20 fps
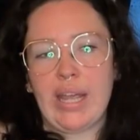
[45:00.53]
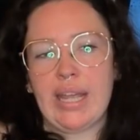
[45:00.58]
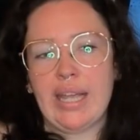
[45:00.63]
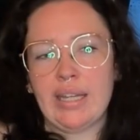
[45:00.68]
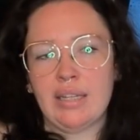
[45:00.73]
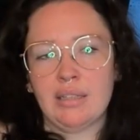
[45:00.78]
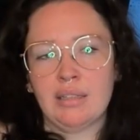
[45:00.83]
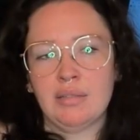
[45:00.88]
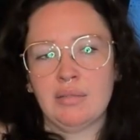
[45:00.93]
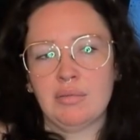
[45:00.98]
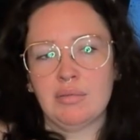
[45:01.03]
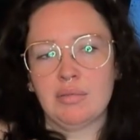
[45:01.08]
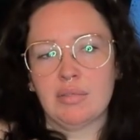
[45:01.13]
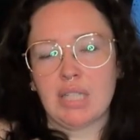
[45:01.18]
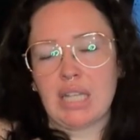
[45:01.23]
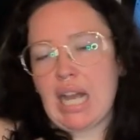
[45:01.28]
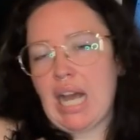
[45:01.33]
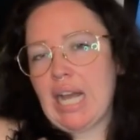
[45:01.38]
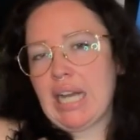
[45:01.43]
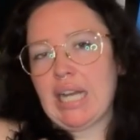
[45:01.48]
we're
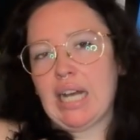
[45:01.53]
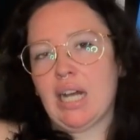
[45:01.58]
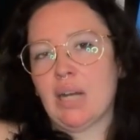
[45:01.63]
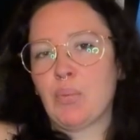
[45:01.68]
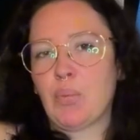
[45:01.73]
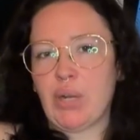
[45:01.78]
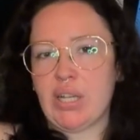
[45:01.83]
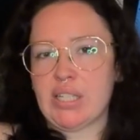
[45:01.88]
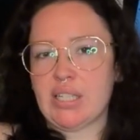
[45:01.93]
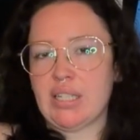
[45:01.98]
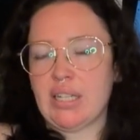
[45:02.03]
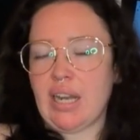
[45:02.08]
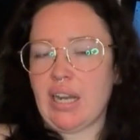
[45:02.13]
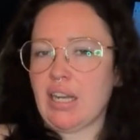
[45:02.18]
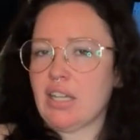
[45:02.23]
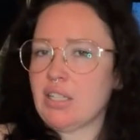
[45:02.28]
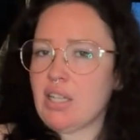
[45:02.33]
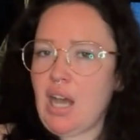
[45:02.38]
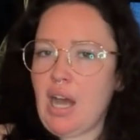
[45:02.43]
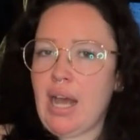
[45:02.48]
in kind of
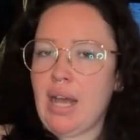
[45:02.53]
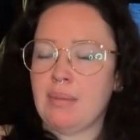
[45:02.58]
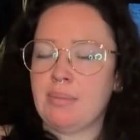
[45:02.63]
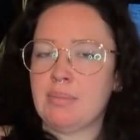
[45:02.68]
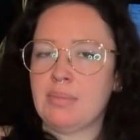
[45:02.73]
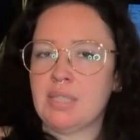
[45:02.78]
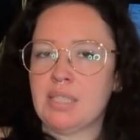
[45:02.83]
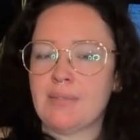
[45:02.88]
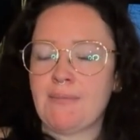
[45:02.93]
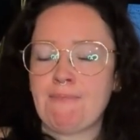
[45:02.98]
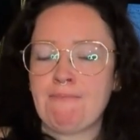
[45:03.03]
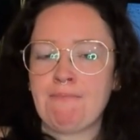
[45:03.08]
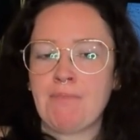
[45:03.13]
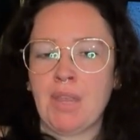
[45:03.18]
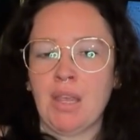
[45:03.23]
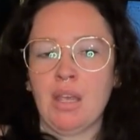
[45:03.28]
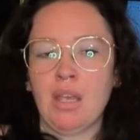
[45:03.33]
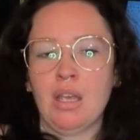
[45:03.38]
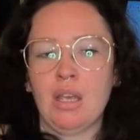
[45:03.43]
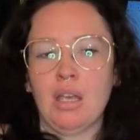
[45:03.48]
unprecedented
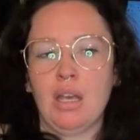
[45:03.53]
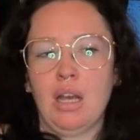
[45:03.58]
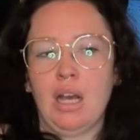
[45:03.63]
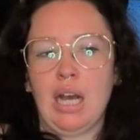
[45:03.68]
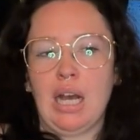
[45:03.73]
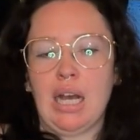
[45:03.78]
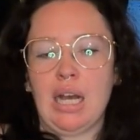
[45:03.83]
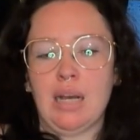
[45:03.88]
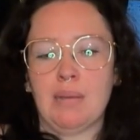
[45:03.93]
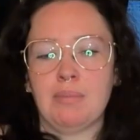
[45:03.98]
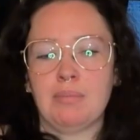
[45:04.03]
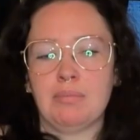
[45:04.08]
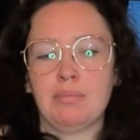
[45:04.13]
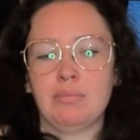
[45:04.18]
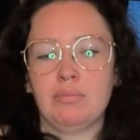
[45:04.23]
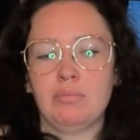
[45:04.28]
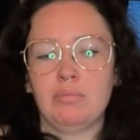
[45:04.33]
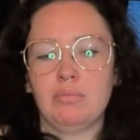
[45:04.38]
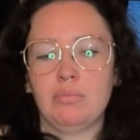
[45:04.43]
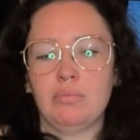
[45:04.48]
times.
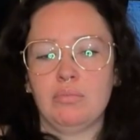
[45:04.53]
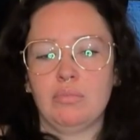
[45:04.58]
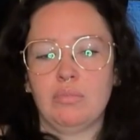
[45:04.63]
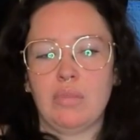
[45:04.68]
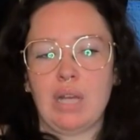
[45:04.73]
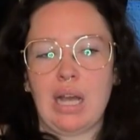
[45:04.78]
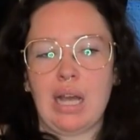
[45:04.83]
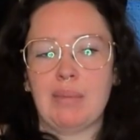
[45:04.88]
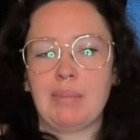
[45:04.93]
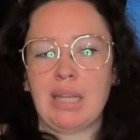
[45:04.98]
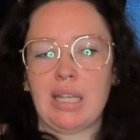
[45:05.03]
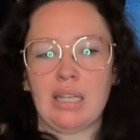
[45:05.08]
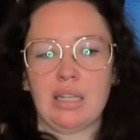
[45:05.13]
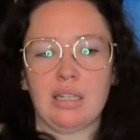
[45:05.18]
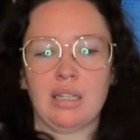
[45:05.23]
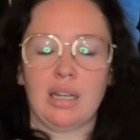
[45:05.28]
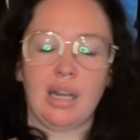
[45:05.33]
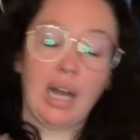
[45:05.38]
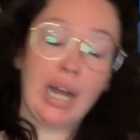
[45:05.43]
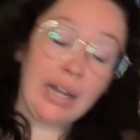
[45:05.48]
Um, I
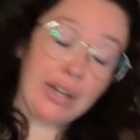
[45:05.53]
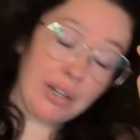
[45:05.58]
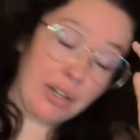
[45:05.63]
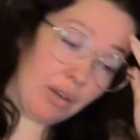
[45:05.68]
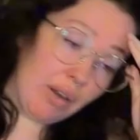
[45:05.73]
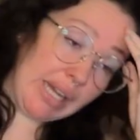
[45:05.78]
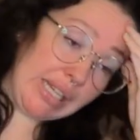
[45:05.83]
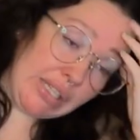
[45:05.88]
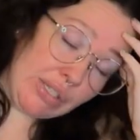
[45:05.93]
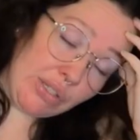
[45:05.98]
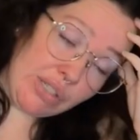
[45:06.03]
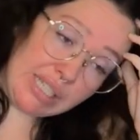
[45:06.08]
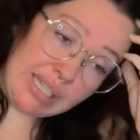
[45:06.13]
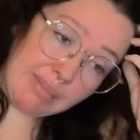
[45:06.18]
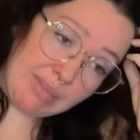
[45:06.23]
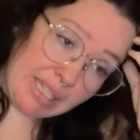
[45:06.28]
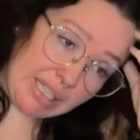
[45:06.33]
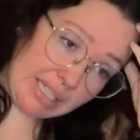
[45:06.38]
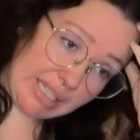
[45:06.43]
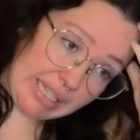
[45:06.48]
mean, I don't know. I
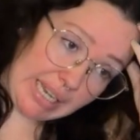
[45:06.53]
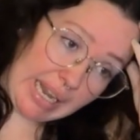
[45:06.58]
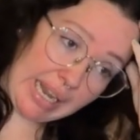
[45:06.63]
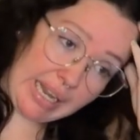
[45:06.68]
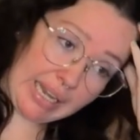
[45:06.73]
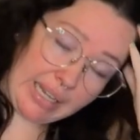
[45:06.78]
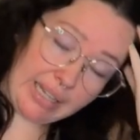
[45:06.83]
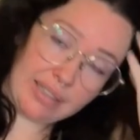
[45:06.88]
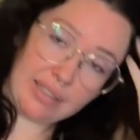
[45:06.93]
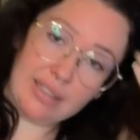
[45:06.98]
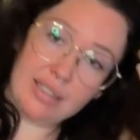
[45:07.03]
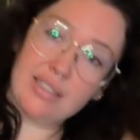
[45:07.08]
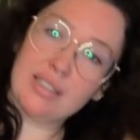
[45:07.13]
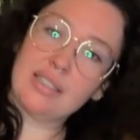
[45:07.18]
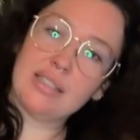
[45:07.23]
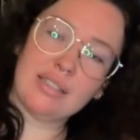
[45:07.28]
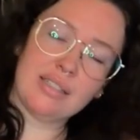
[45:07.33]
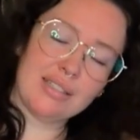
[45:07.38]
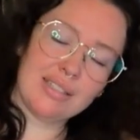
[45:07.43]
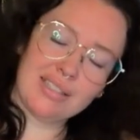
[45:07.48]
saw something
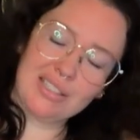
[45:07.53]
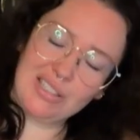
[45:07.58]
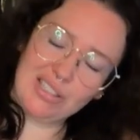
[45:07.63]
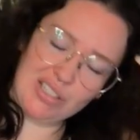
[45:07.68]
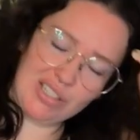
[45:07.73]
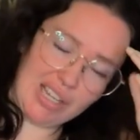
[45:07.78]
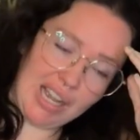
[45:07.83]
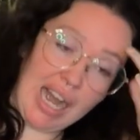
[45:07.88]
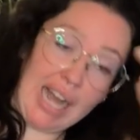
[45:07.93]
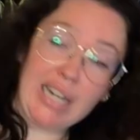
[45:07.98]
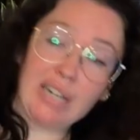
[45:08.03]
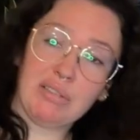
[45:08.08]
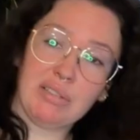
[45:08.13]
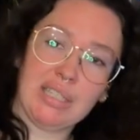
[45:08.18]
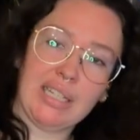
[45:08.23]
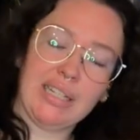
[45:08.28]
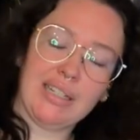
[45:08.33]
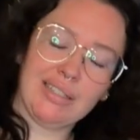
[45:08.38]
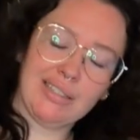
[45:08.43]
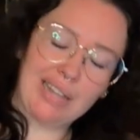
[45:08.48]
today that's
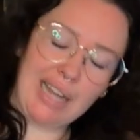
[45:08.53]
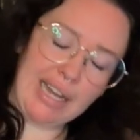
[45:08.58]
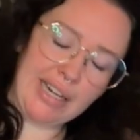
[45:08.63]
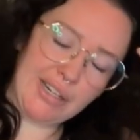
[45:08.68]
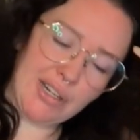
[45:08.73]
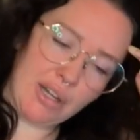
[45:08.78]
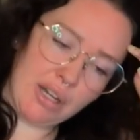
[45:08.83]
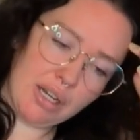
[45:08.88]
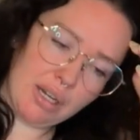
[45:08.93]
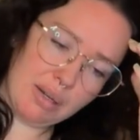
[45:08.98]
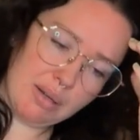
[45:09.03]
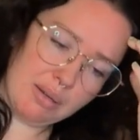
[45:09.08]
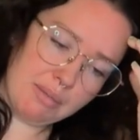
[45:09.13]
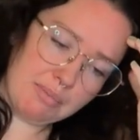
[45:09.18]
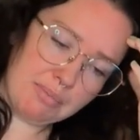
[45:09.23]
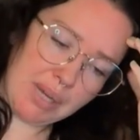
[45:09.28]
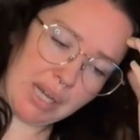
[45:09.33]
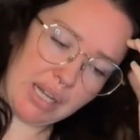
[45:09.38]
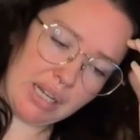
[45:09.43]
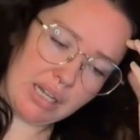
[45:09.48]
kind of related, kind of
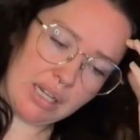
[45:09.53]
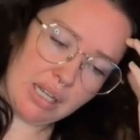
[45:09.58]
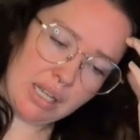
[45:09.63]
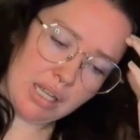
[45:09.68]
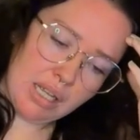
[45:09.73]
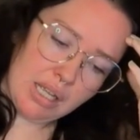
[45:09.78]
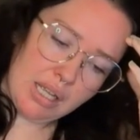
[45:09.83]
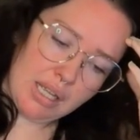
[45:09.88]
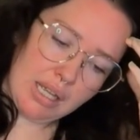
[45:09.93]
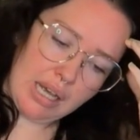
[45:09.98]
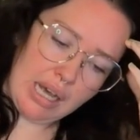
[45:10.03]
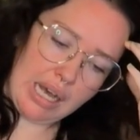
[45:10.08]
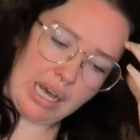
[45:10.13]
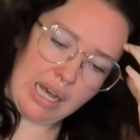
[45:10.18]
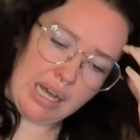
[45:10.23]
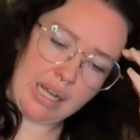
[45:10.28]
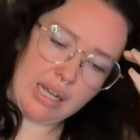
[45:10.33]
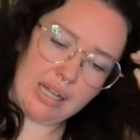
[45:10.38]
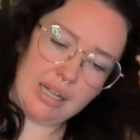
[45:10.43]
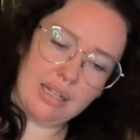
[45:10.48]
not, but
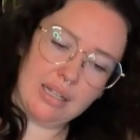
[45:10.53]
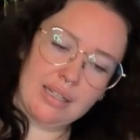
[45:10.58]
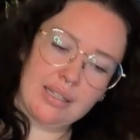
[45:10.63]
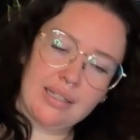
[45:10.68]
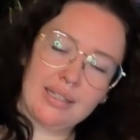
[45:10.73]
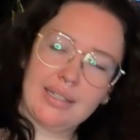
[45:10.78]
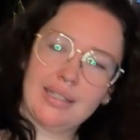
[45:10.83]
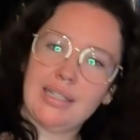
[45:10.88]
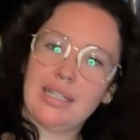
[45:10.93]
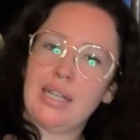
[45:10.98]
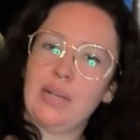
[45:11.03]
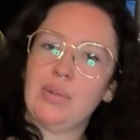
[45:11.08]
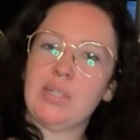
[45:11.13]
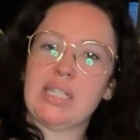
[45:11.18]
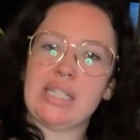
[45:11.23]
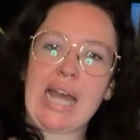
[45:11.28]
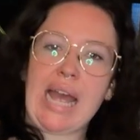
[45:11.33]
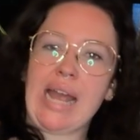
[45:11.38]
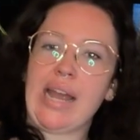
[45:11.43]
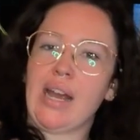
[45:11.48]
uh,
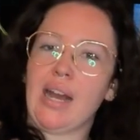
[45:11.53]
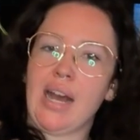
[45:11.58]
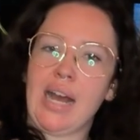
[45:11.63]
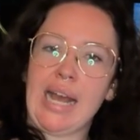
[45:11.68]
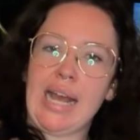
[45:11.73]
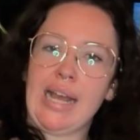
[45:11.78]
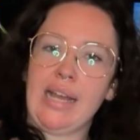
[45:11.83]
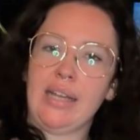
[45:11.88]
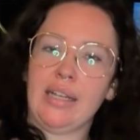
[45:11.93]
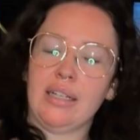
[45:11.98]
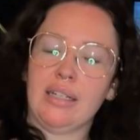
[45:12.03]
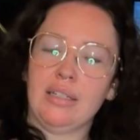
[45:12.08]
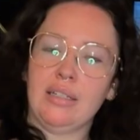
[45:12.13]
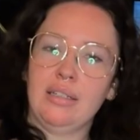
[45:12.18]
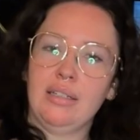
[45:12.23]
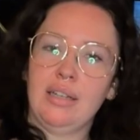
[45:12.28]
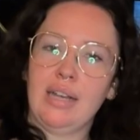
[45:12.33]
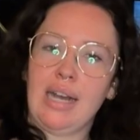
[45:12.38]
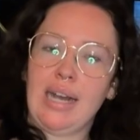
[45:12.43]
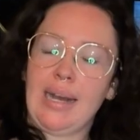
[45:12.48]
it was an
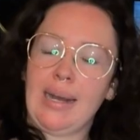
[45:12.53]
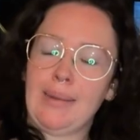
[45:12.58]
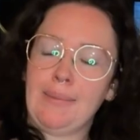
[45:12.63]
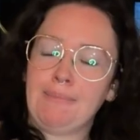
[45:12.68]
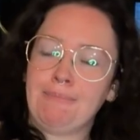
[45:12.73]
AI